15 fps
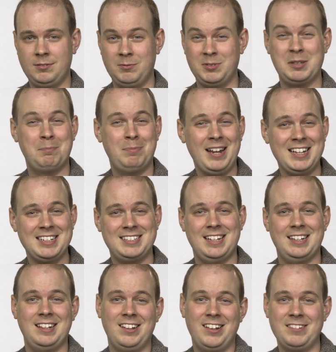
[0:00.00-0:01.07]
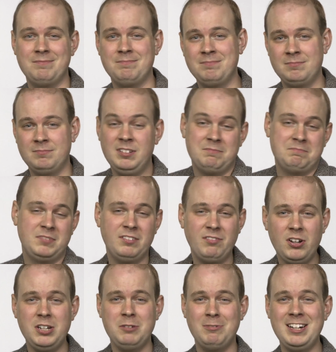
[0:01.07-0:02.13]
With the Planck satellite, well, you've
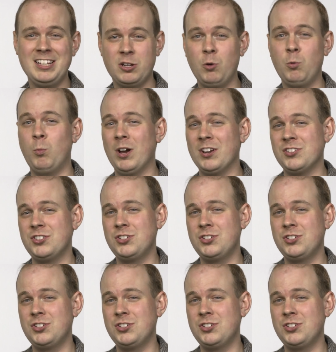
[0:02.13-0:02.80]
only really got one